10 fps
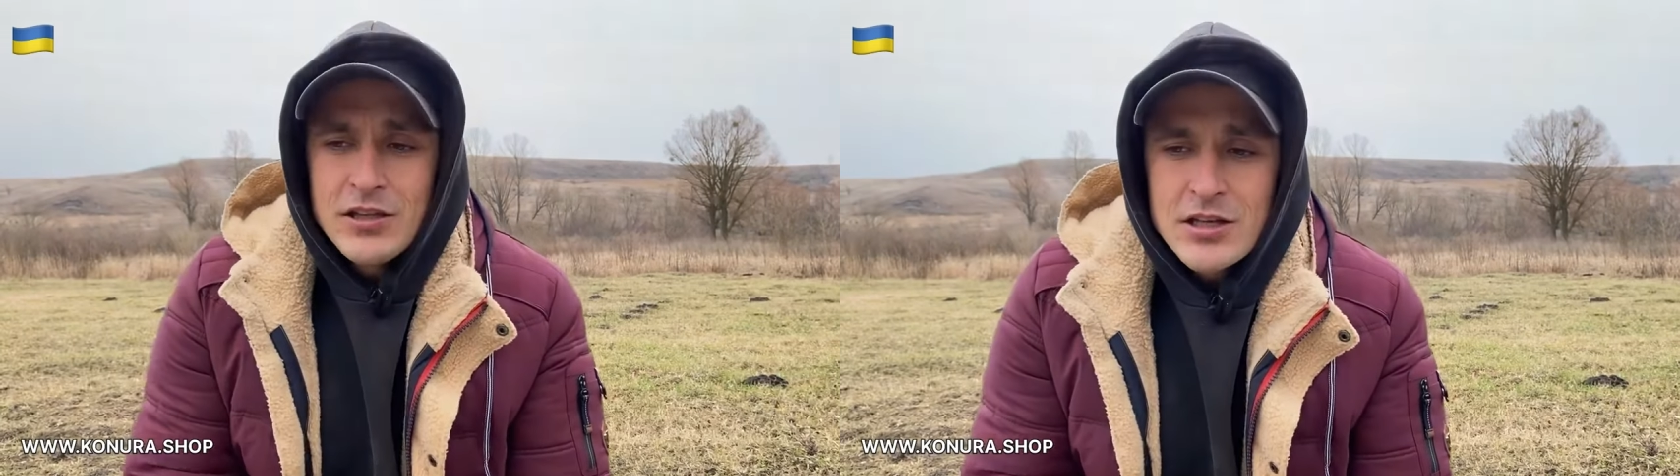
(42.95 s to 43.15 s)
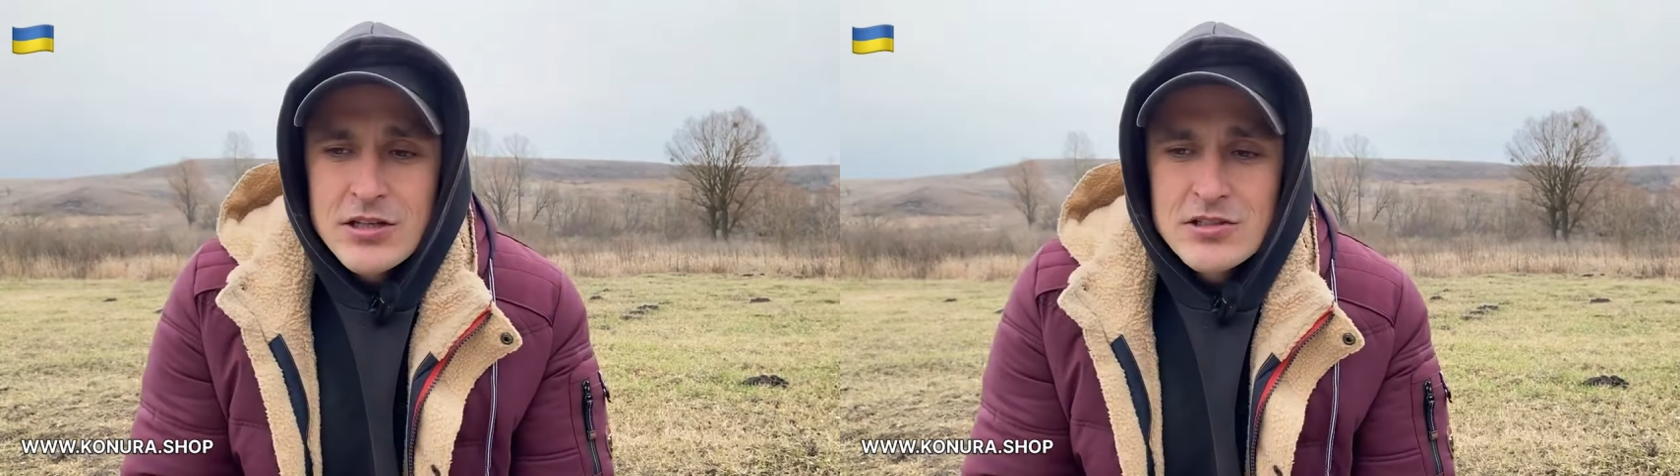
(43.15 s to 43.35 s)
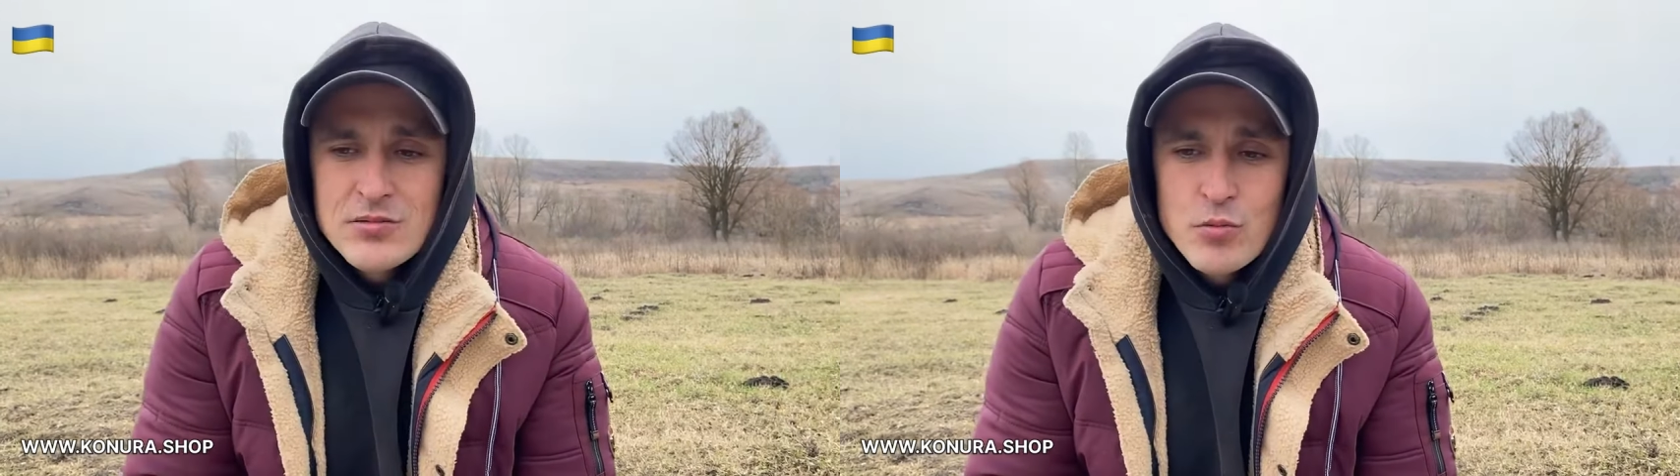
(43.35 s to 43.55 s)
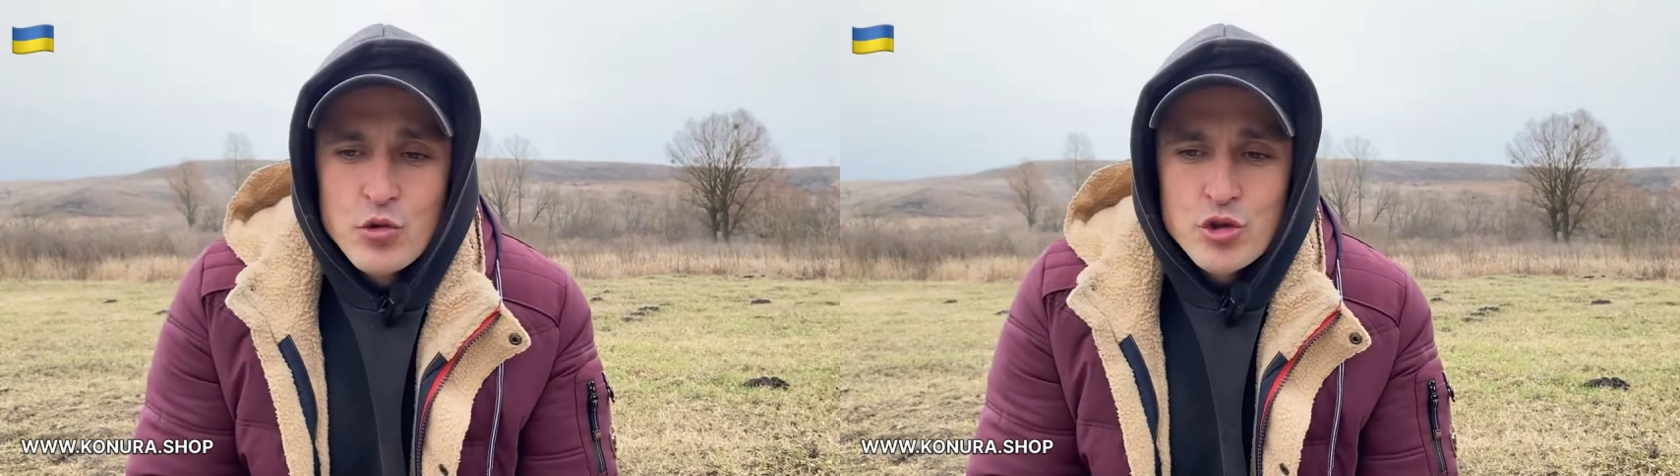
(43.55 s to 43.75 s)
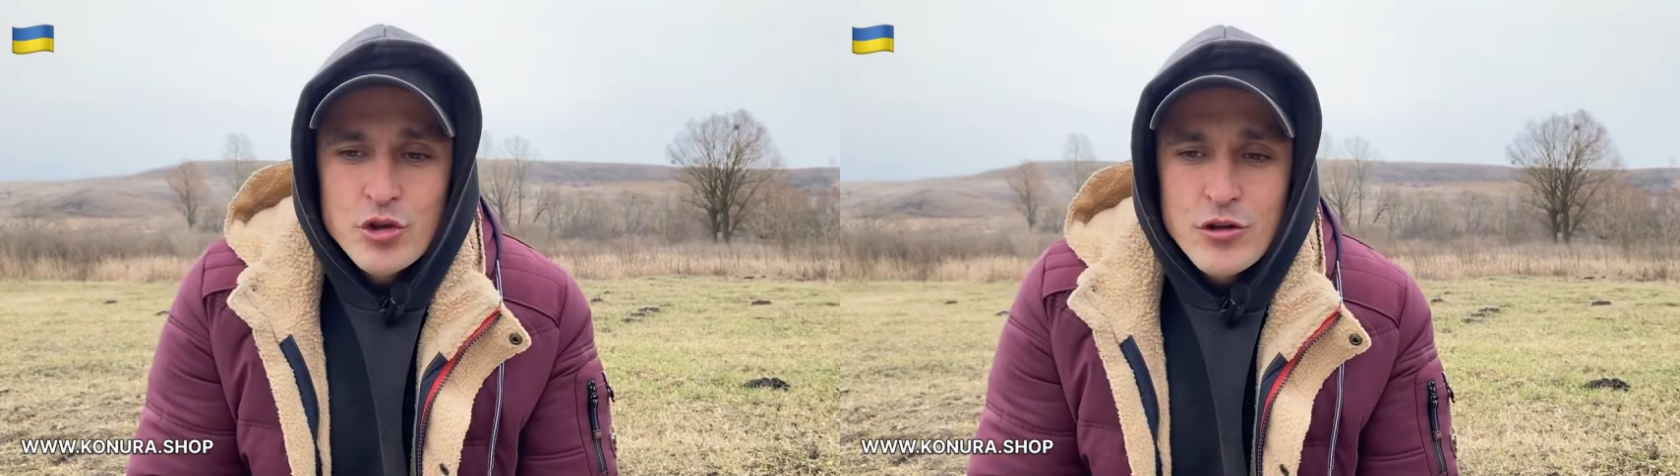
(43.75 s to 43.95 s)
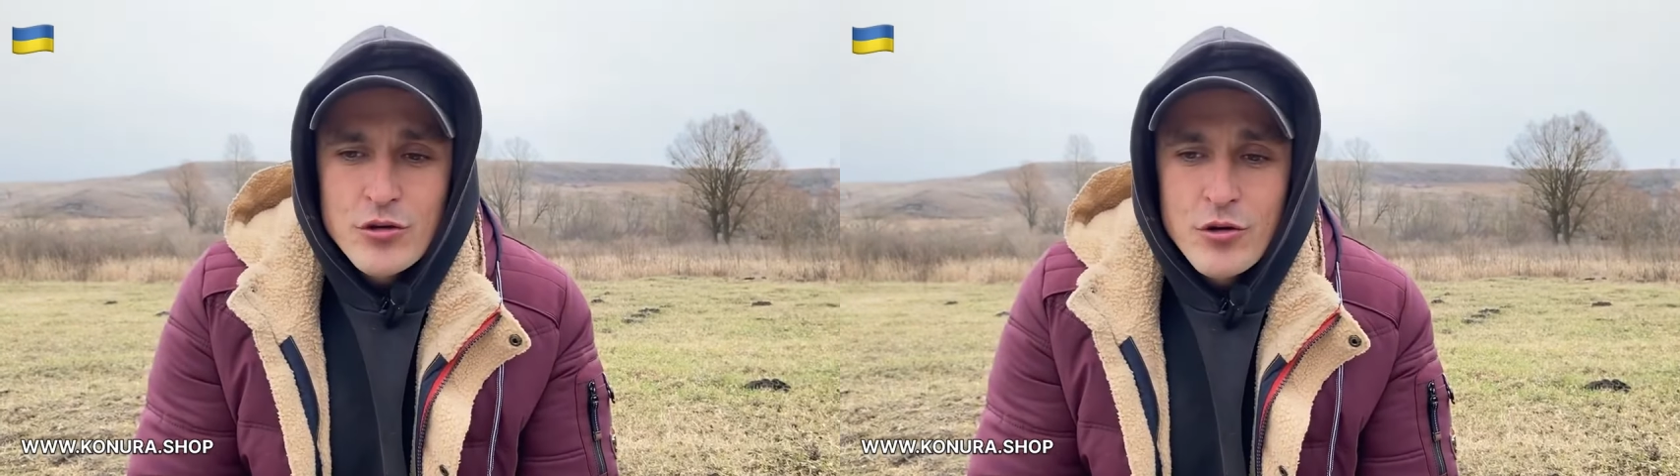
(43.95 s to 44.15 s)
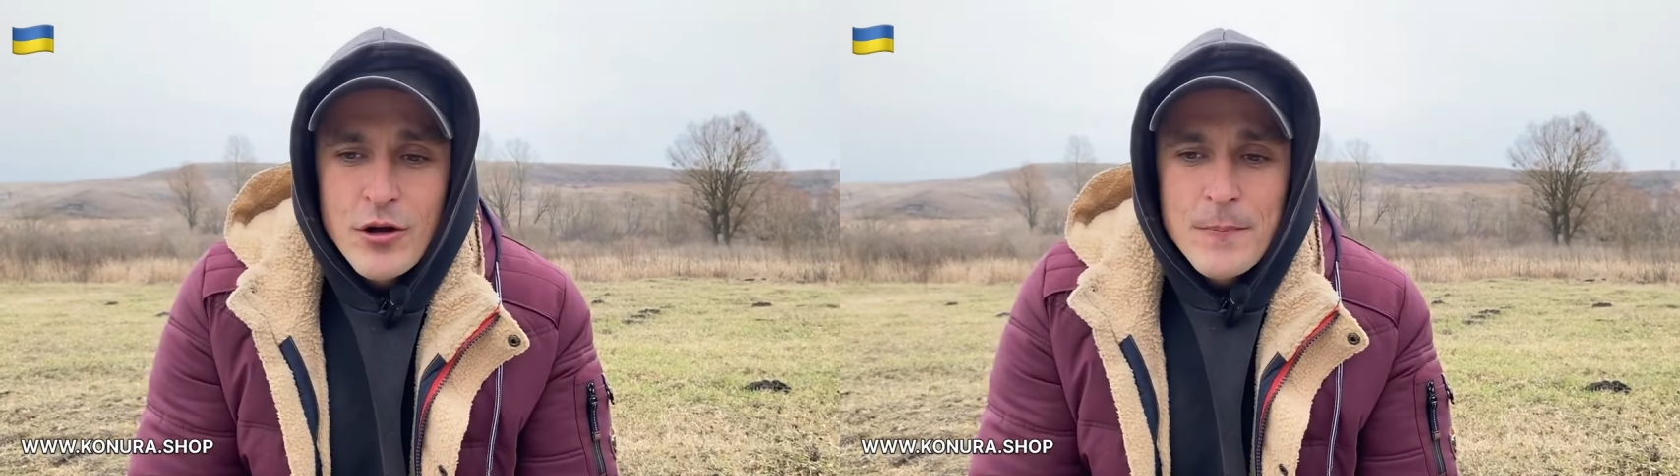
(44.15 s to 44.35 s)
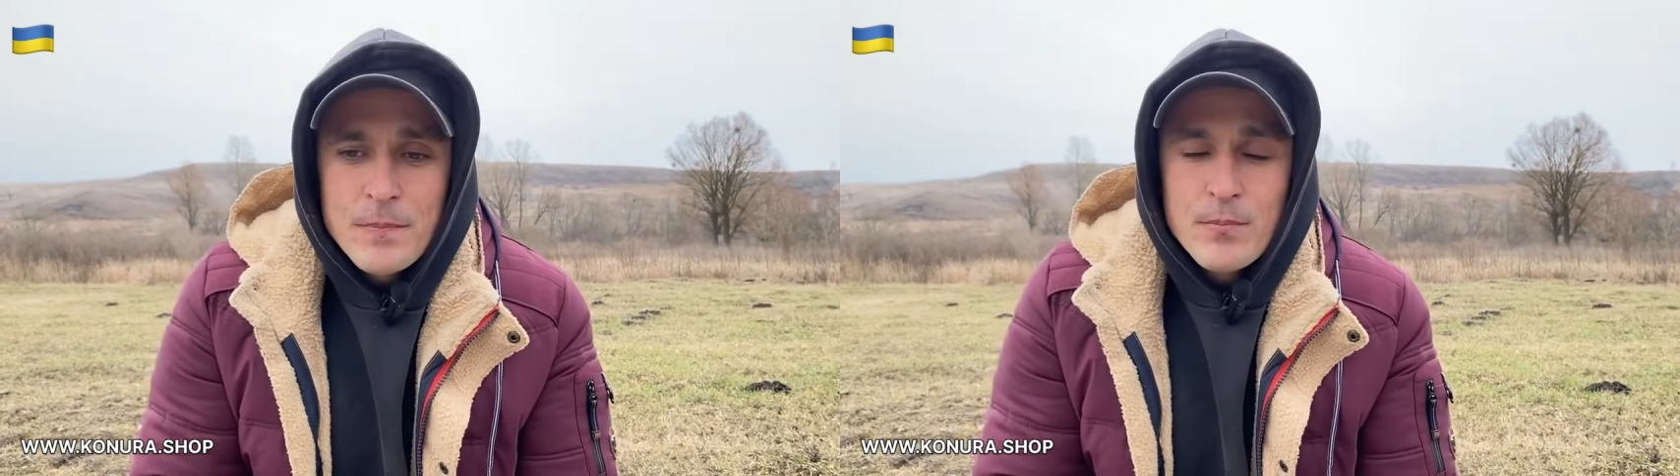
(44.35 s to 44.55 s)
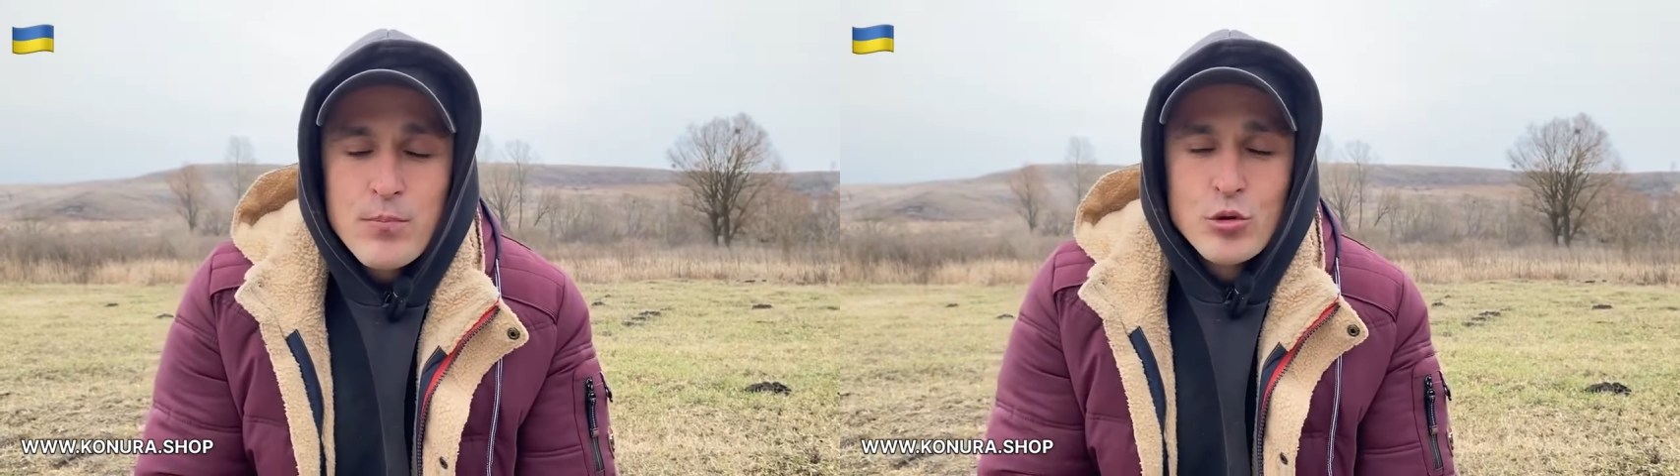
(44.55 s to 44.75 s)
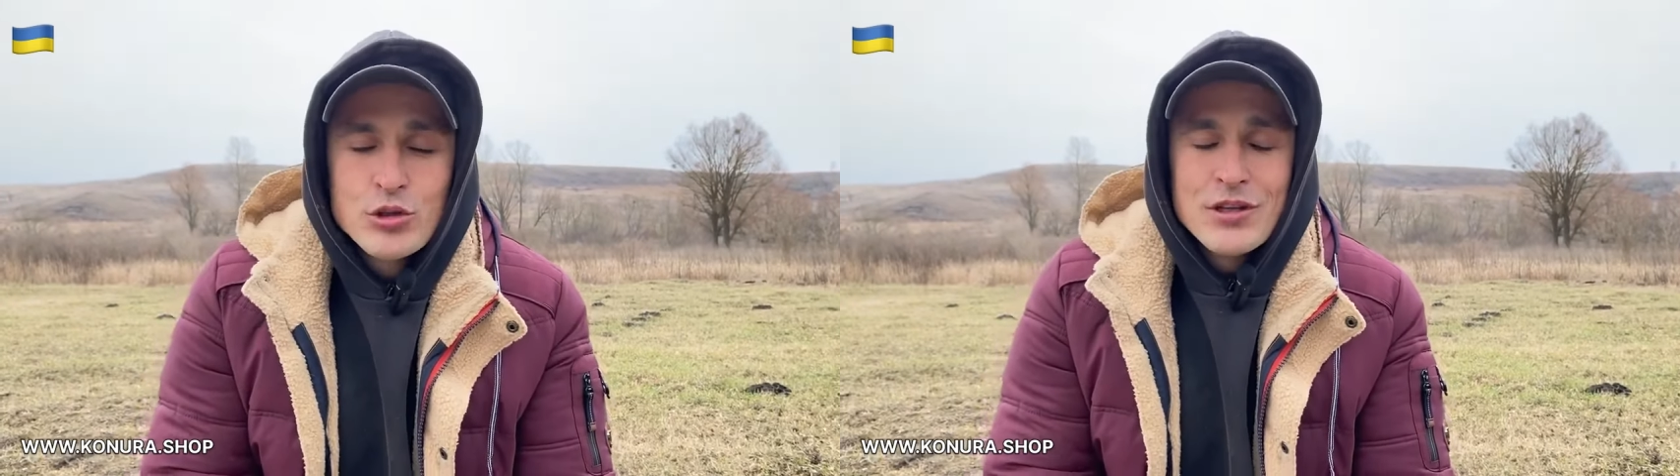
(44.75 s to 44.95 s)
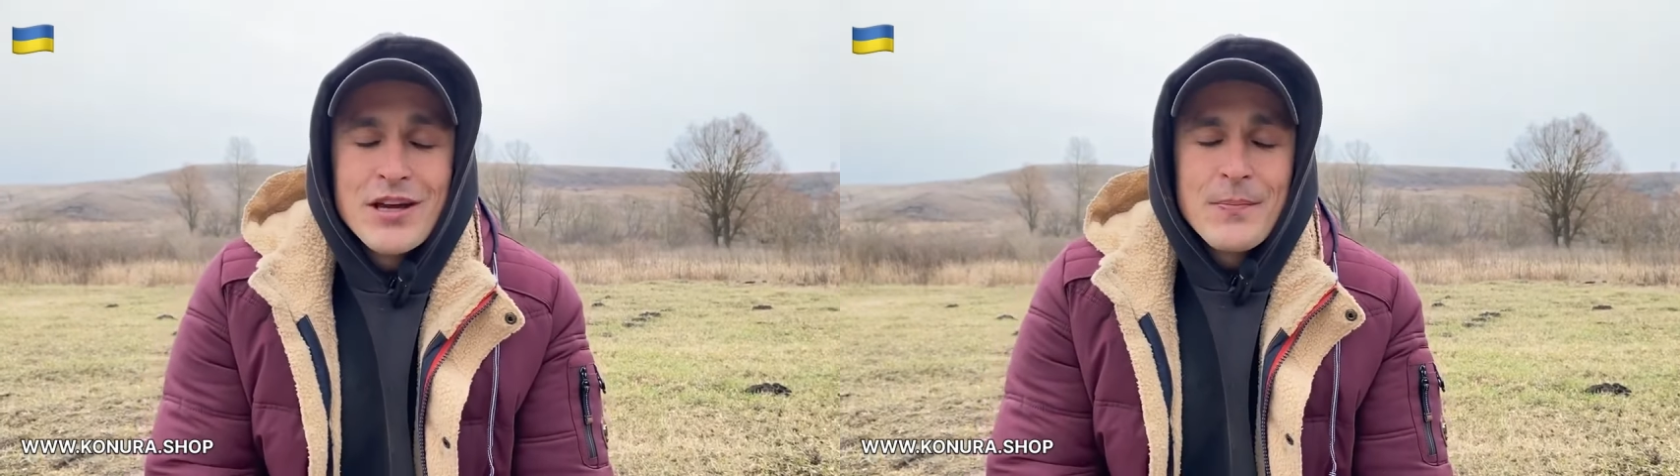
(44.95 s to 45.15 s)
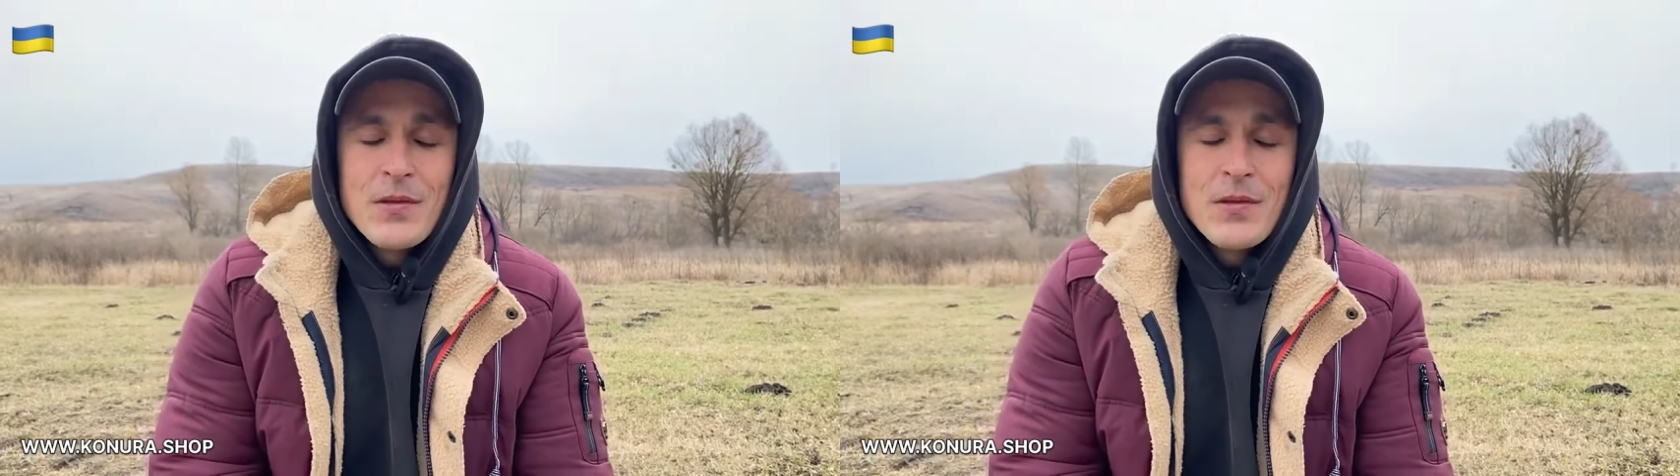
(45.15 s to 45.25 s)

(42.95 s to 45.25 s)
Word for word: irritant that makes him go wild?